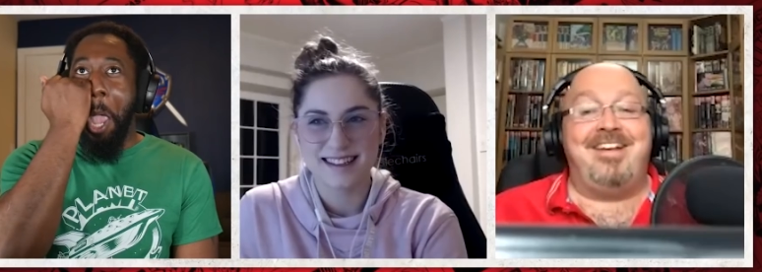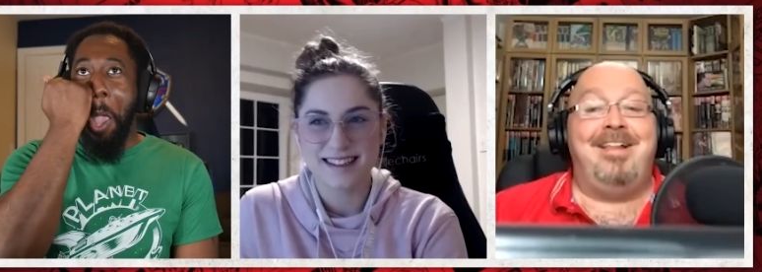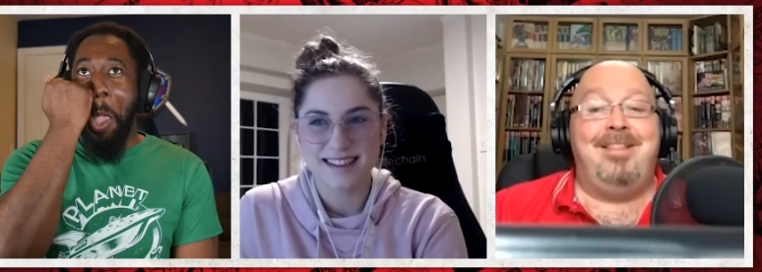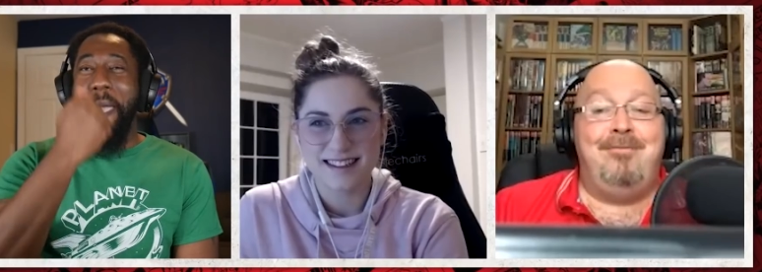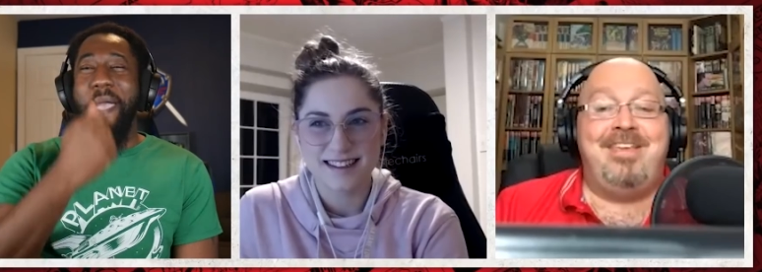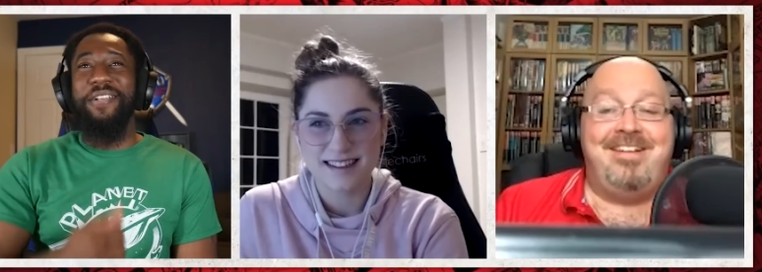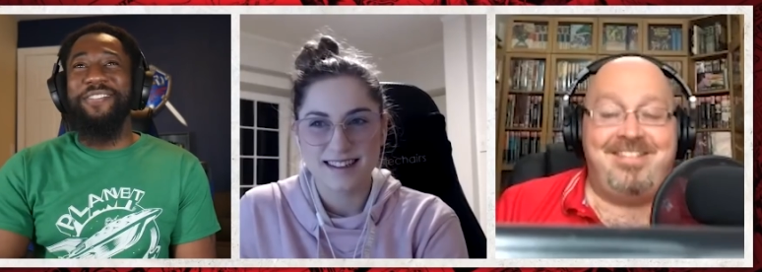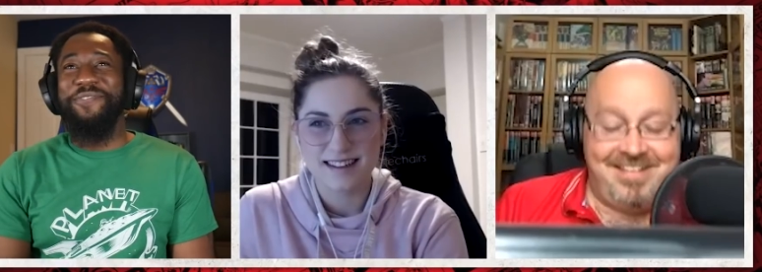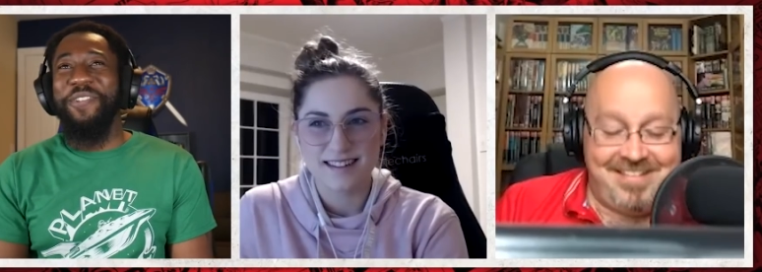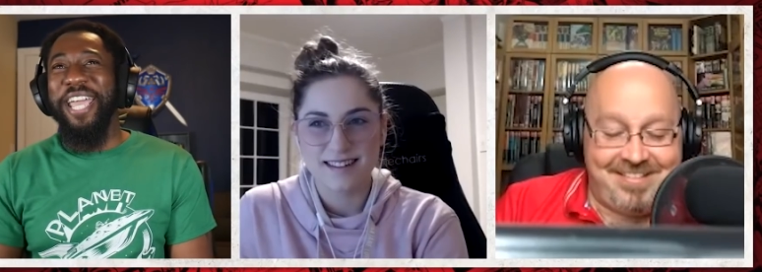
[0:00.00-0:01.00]
Speaker 1: I kind of love the
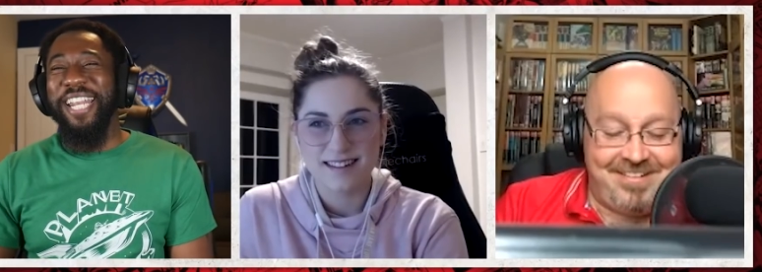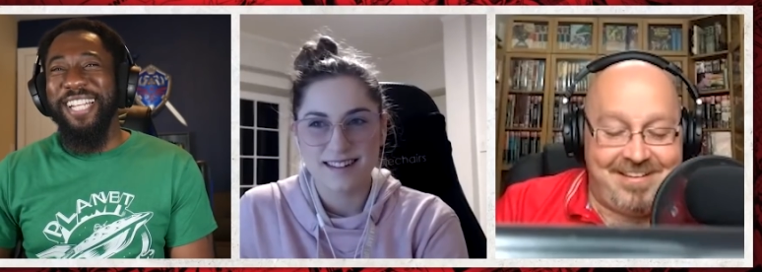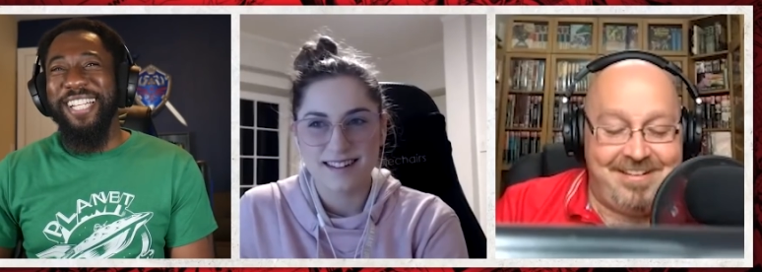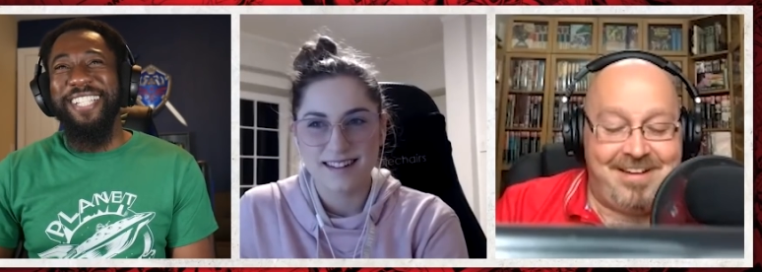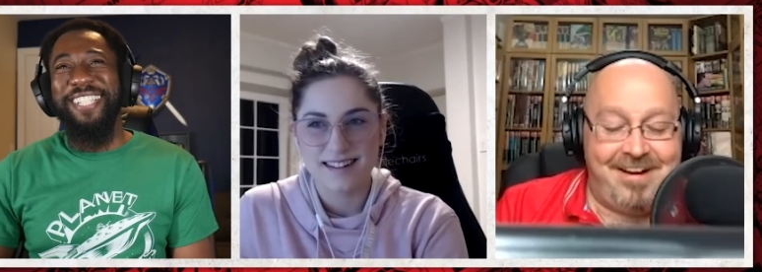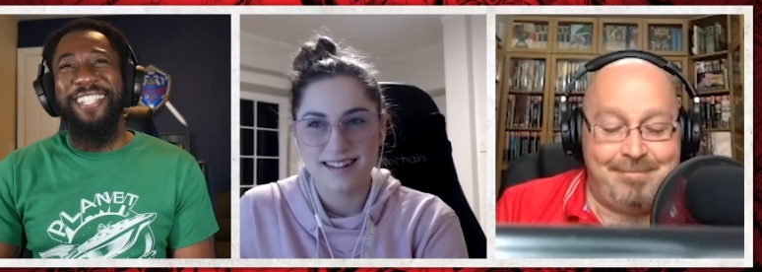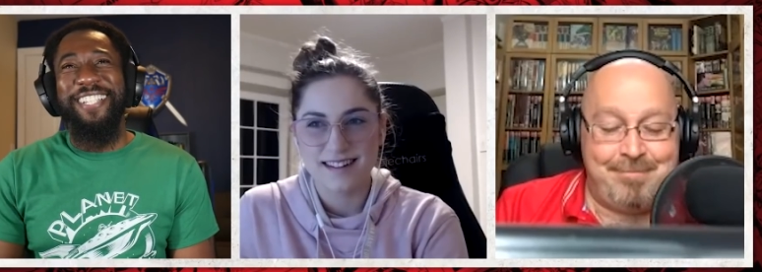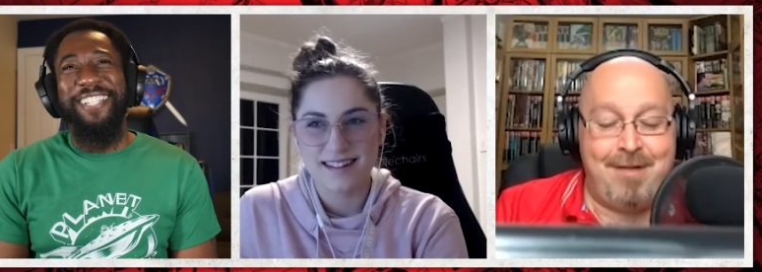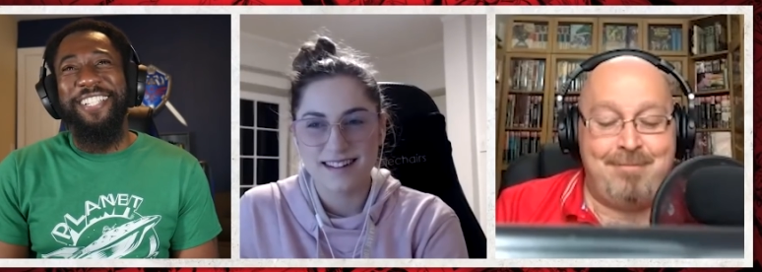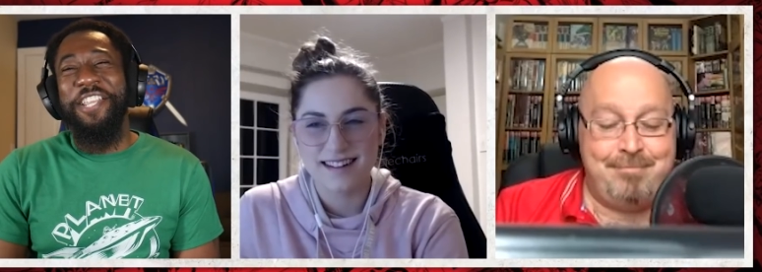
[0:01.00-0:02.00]
idea that right. there's an entire
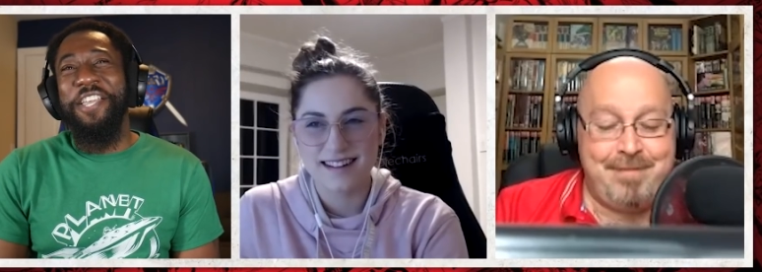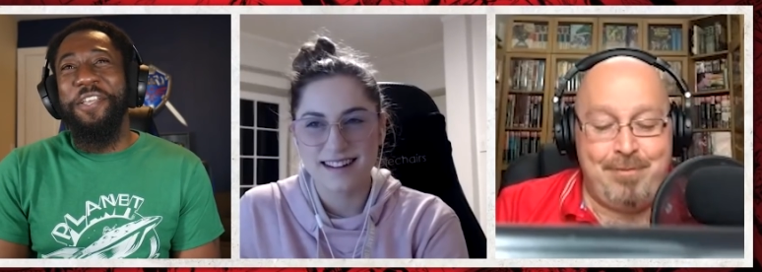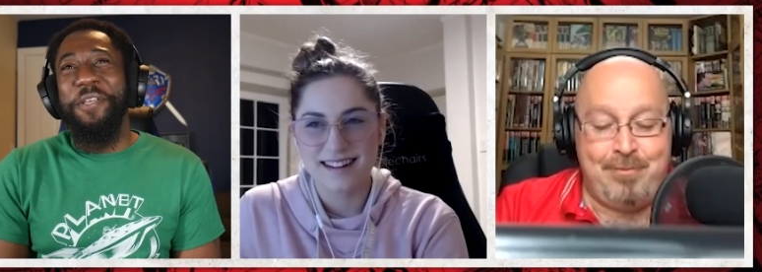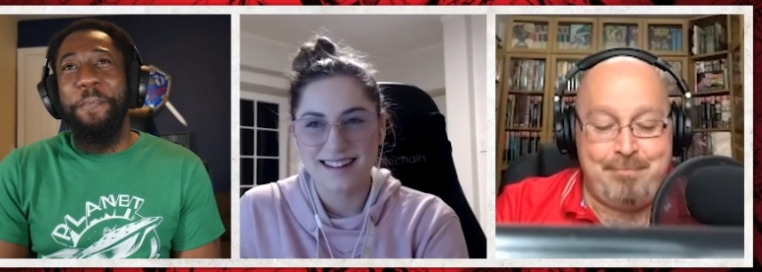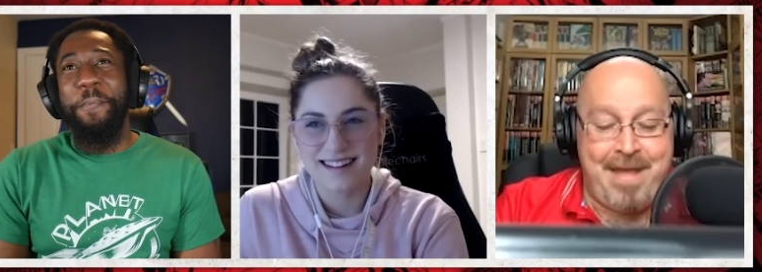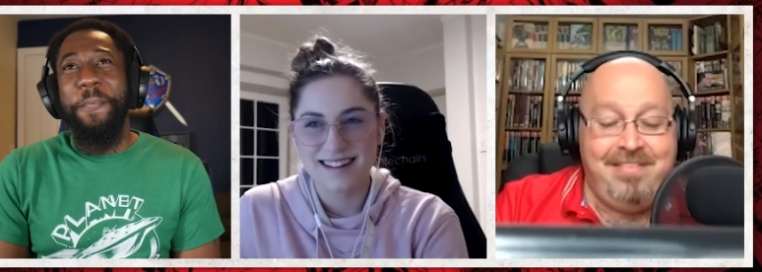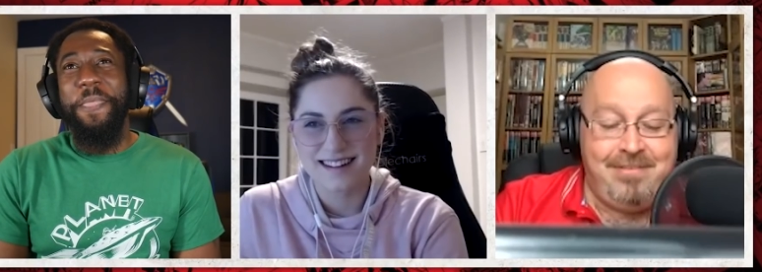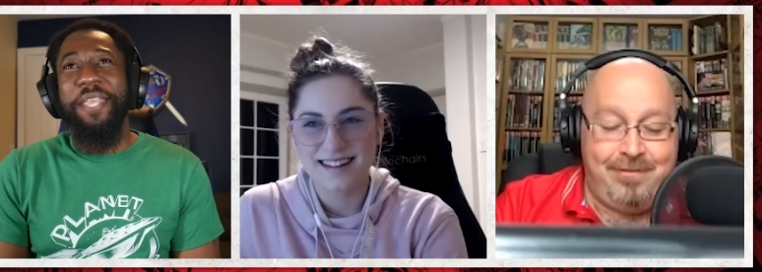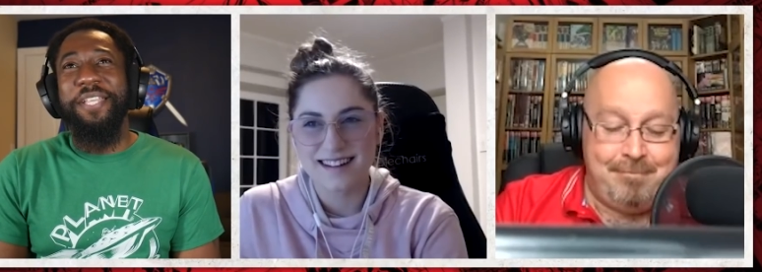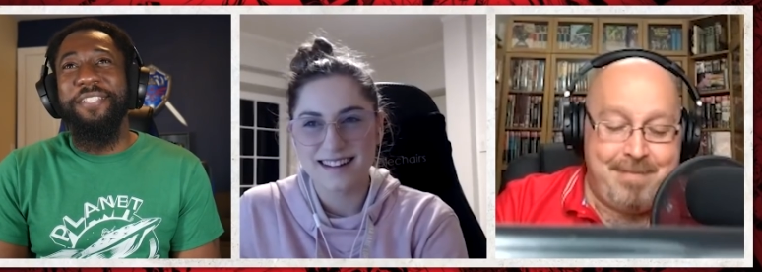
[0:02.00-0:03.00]
department of people with
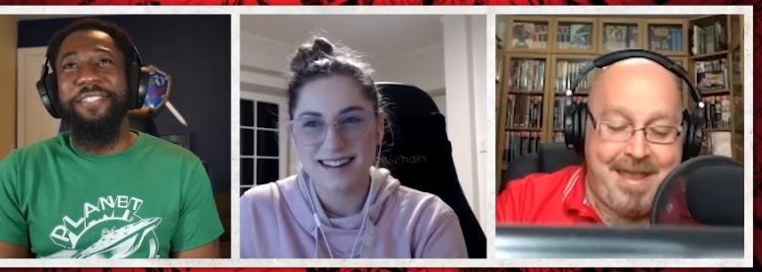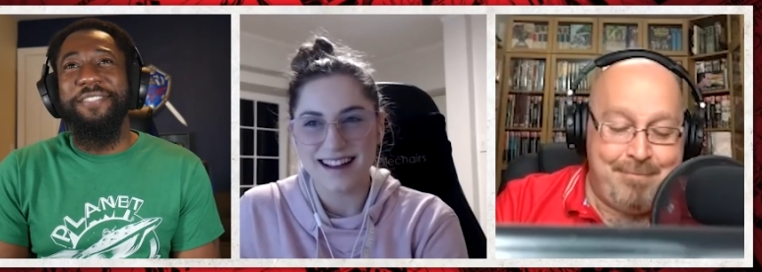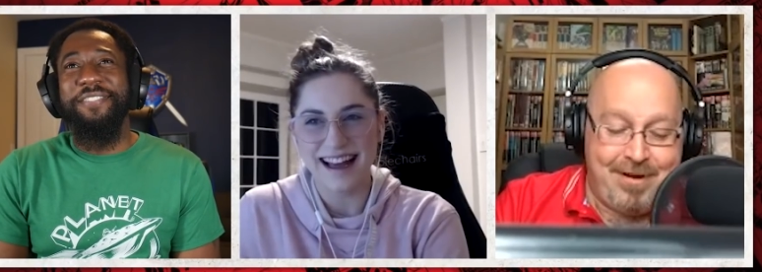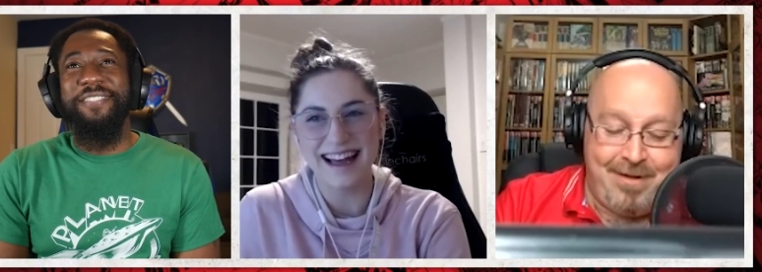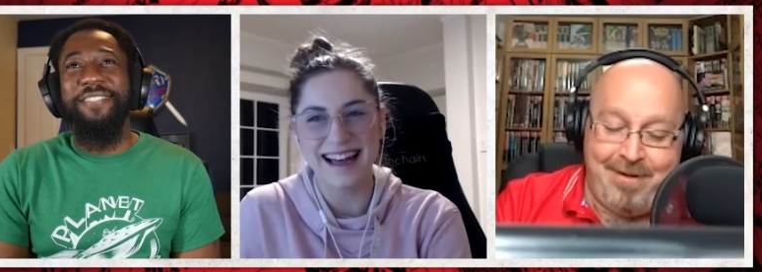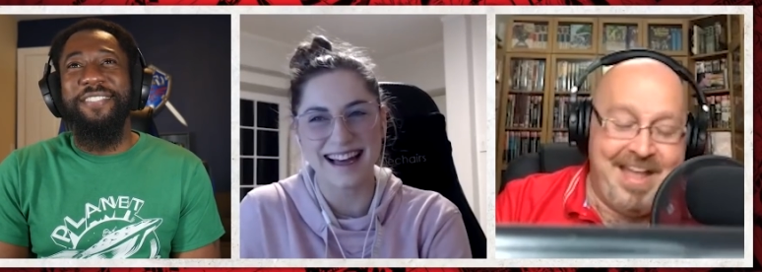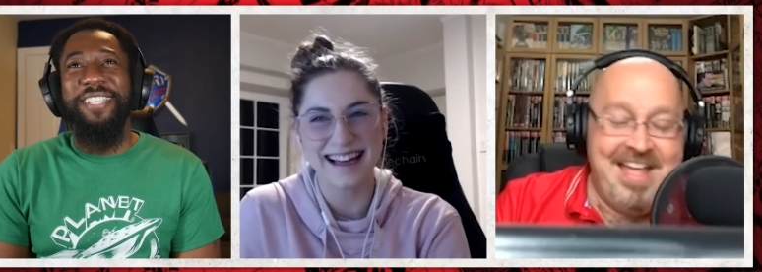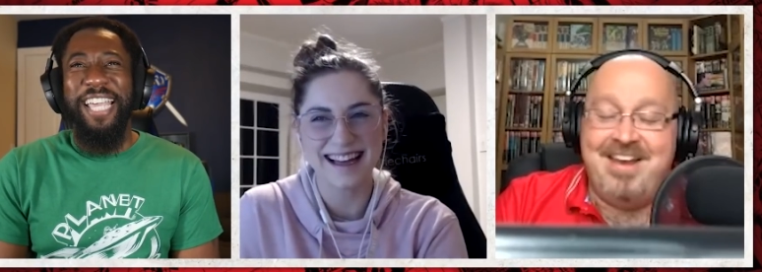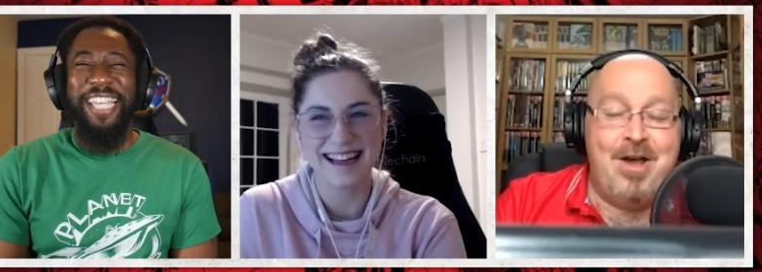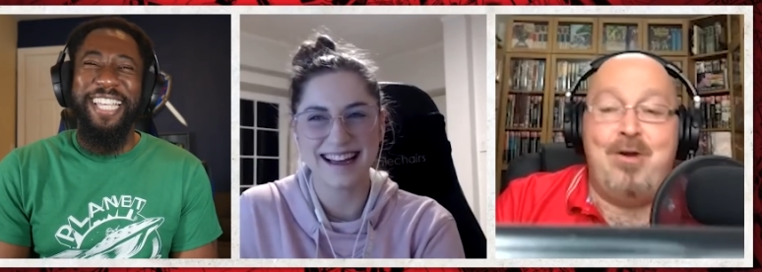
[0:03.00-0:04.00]
pencils and paper going,
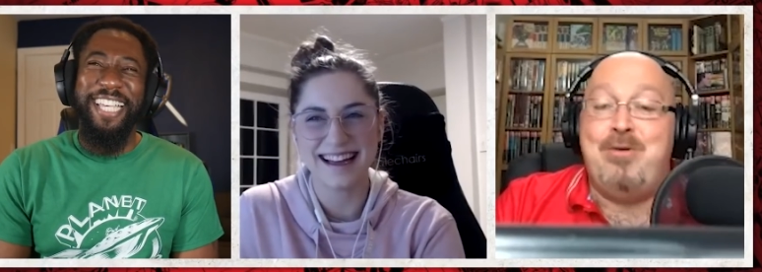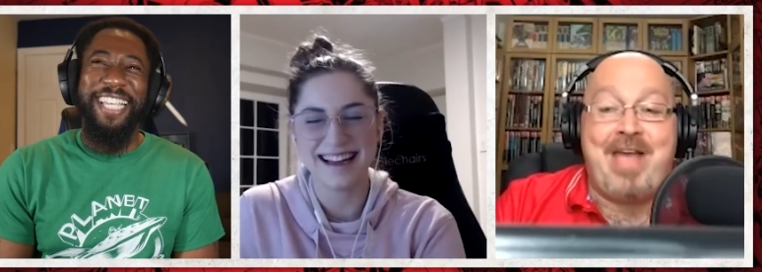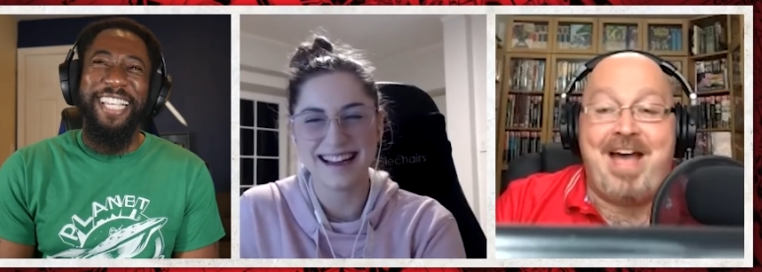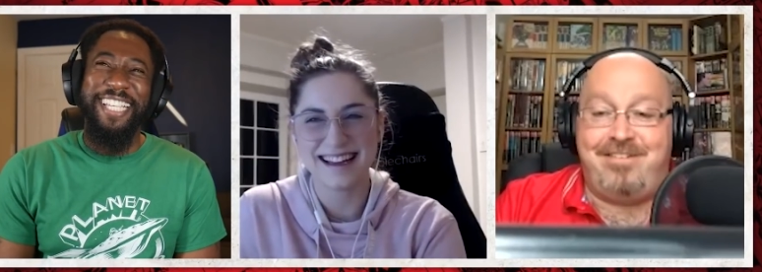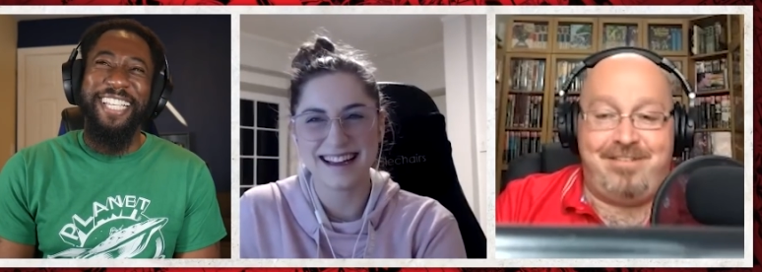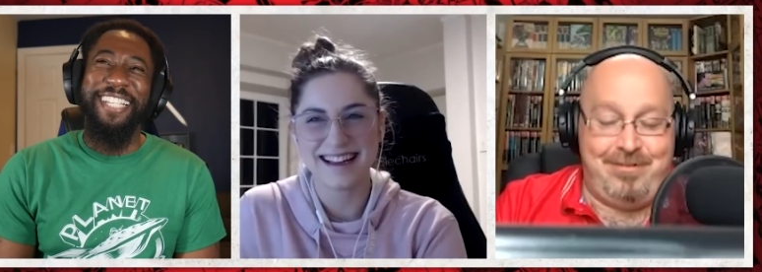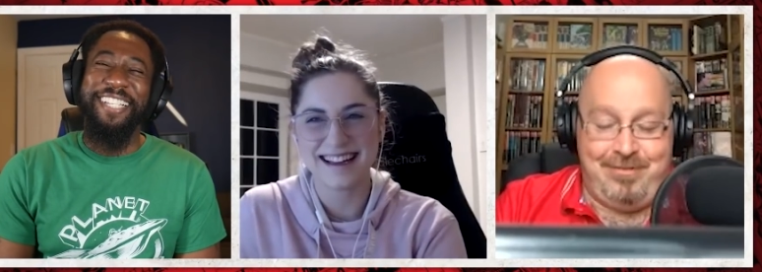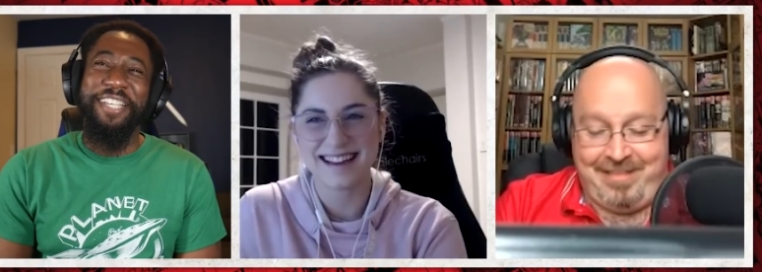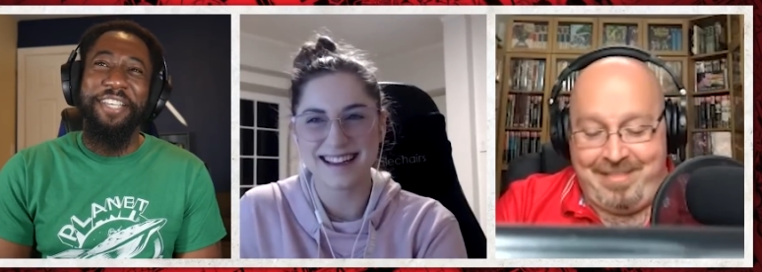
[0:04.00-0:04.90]
no, you can't just do that.